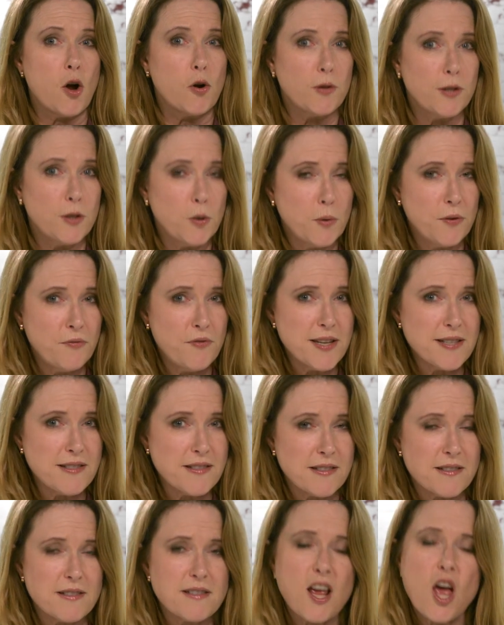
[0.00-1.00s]
only to
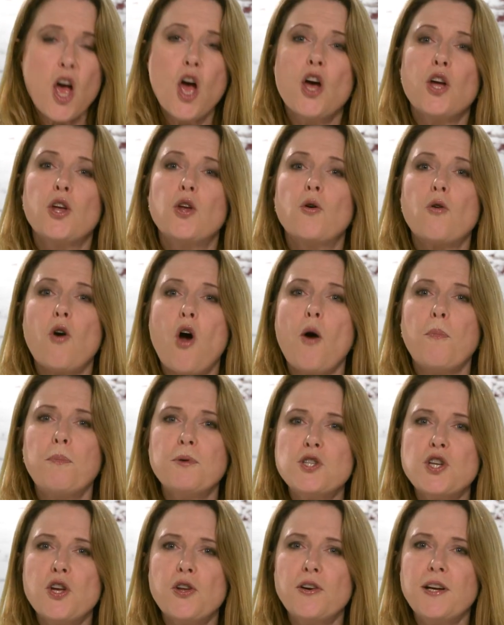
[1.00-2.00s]
investors, your
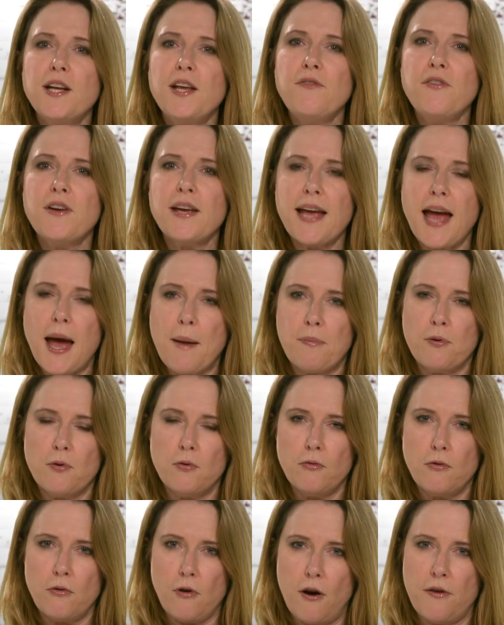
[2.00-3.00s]
opportunity for
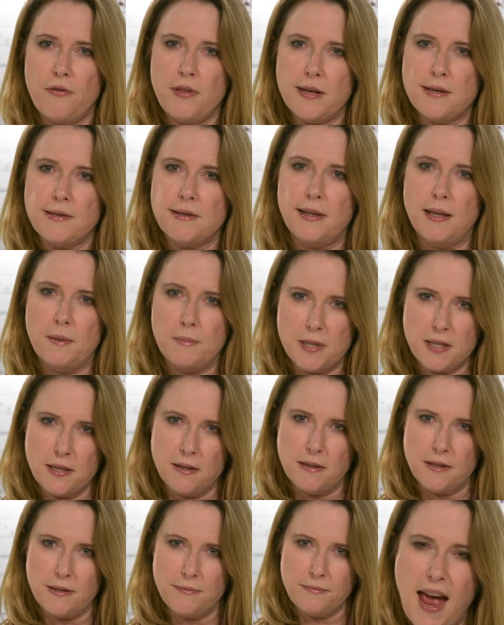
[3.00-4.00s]
capital growth is
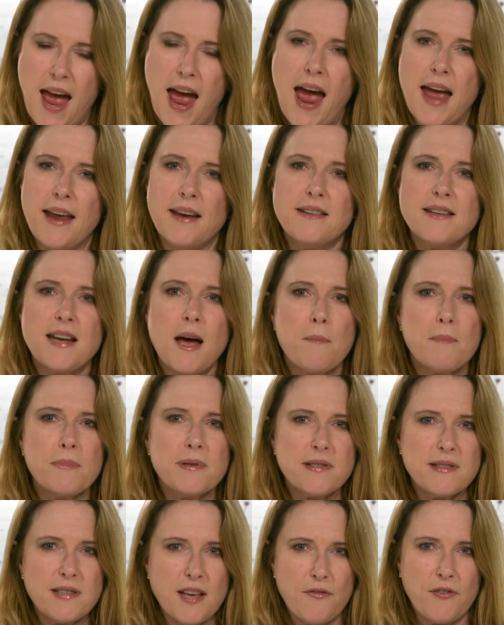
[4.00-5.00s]
limited. And number
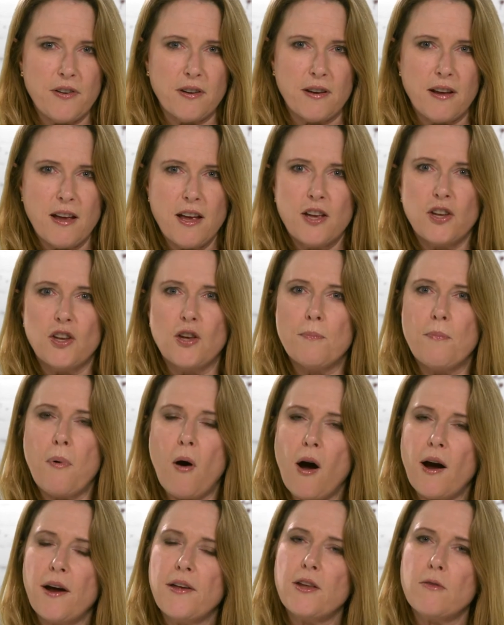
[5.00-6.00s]
7, you
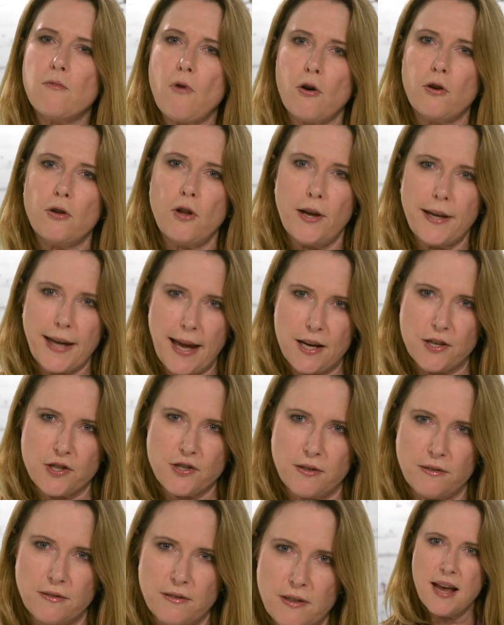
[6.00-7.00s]
buy in the wrong
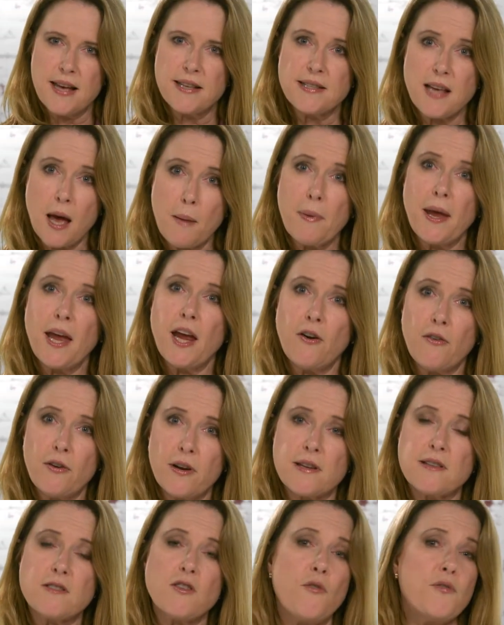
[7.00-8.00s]
location. Some
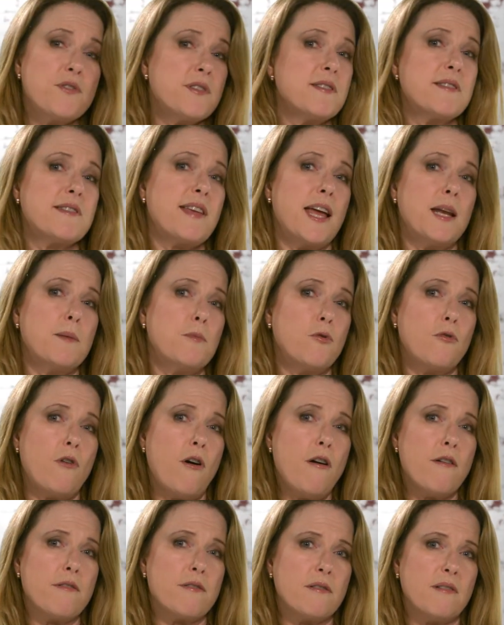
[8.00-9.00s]
areas offer sustainable
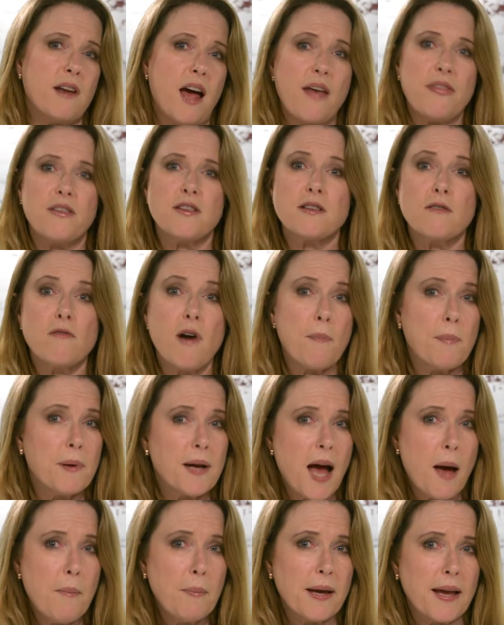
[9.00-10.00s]
growth, and others are up and
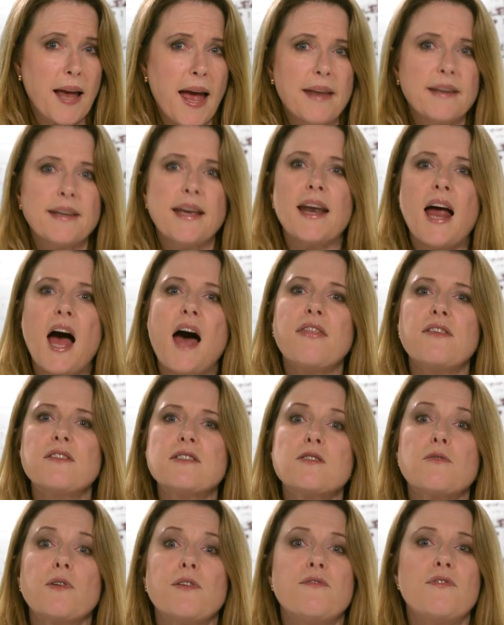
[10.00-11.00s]
coming, and yet
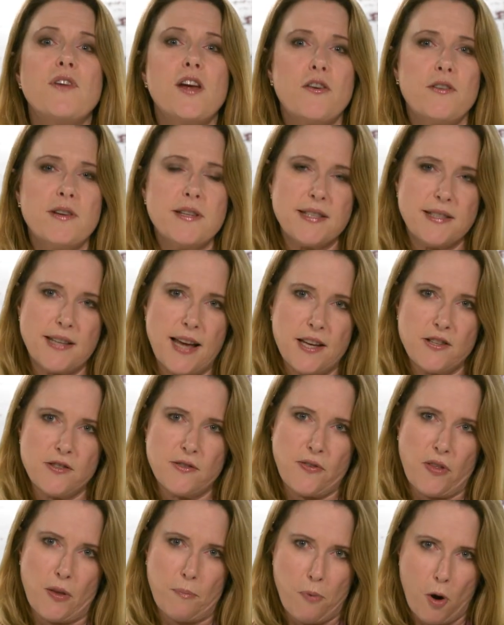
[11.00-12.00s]
others are in various
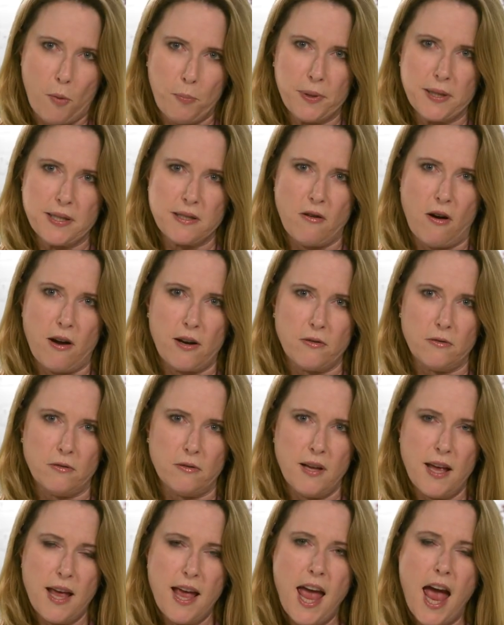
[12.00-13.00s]
stages of the property
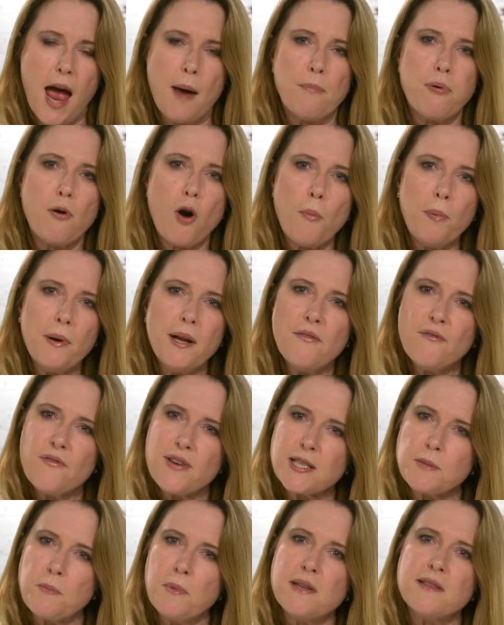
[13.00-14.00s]
cycle. And property
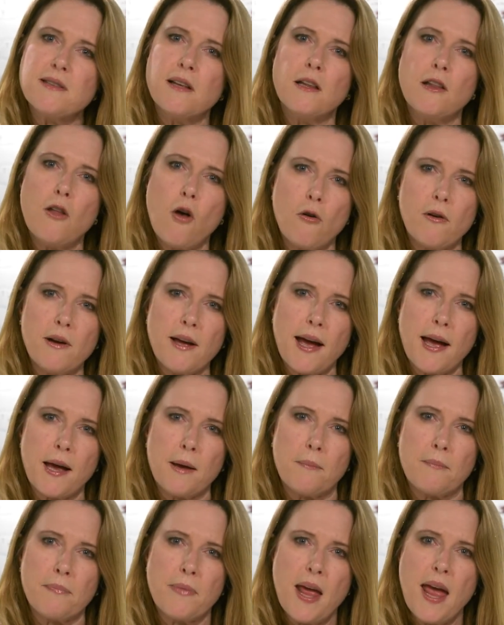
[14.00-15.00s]
investment is a long
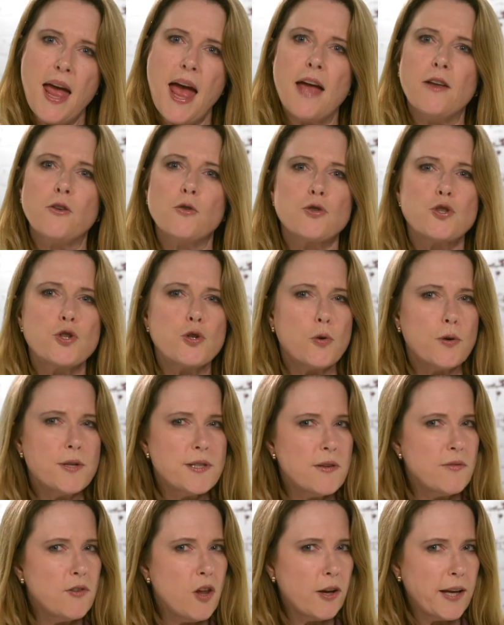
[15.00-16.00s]
game, and your
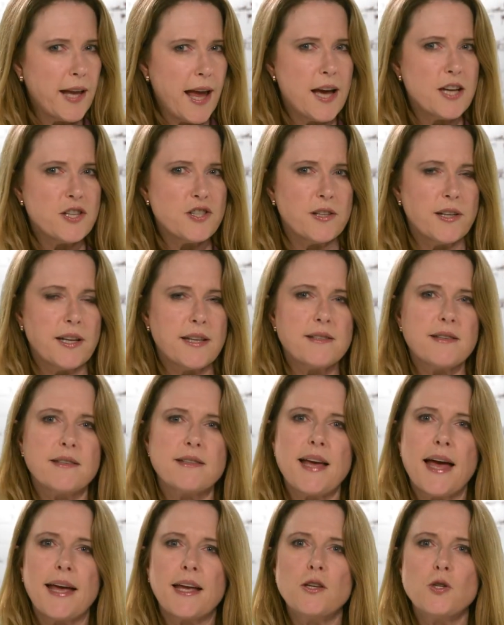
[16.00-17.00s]
choice of location needs to
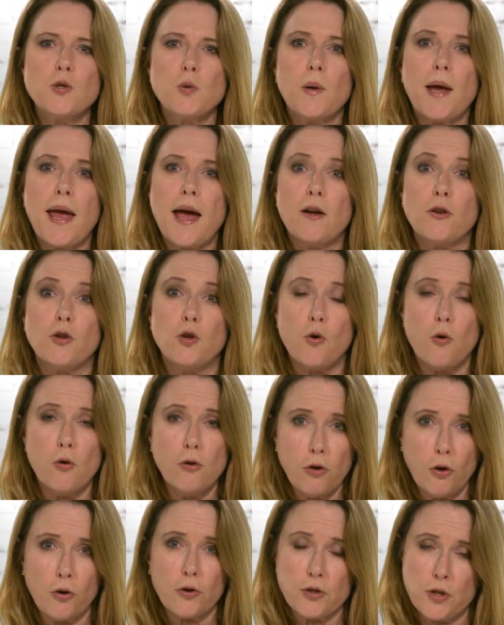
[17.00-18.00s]
take into account
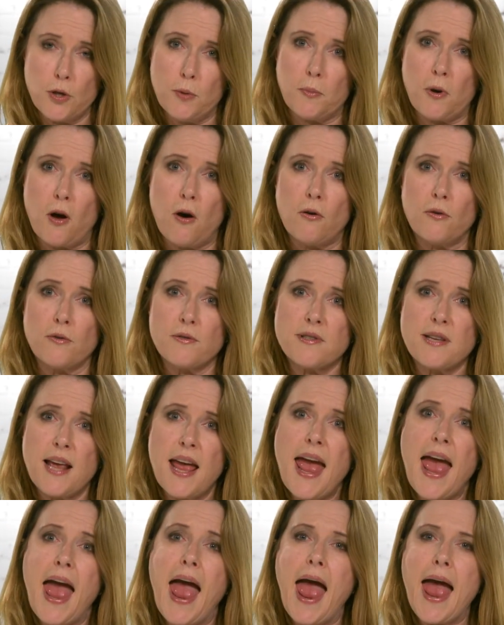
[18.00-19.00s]
your long-term goals
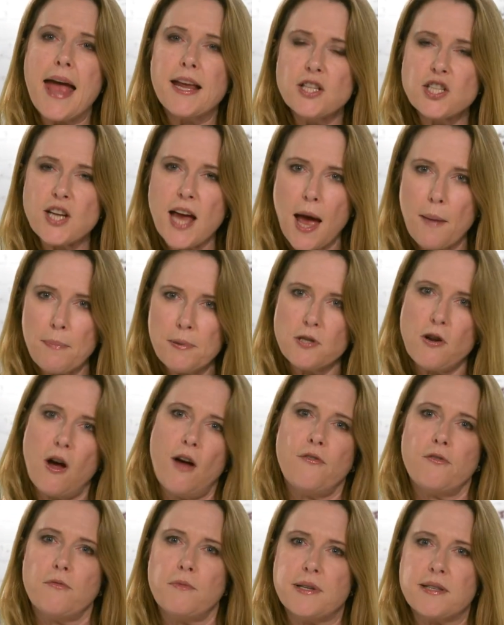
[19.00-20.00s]
and your
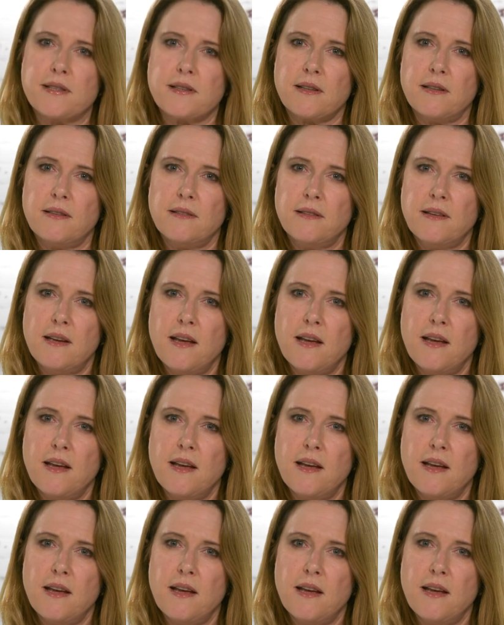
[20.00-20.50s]
appetite for risk.